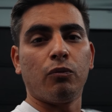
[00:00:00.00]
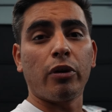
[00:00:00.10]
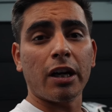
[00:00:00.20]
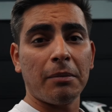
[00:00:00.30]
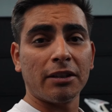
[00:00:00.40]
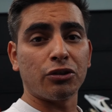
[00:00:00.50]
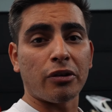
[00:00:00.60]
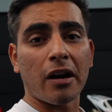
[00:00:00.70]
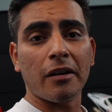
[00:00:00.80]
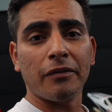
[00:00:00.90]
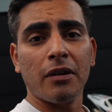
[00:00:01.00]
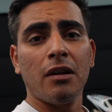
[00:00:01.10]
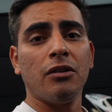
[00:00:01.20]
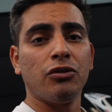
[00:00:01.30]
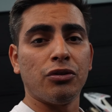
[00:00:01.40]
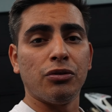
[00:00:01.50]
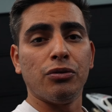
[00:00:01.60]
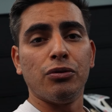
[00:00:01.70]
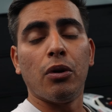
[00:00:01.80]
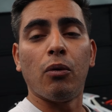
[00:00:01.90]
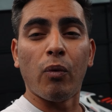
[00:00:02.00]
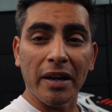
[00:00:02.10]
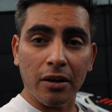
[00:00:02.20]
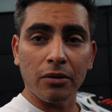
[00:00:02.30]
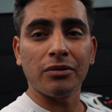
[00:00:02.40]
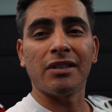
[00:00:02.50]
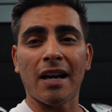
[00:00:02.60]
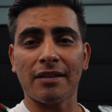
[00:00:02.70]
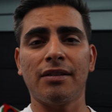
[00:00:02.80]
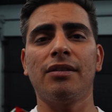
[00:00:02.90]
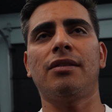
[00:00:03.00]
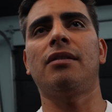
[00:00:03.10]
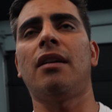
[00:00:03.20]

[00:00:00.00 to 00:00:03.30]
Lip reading: We're gonna make the drive to Waco, Texas.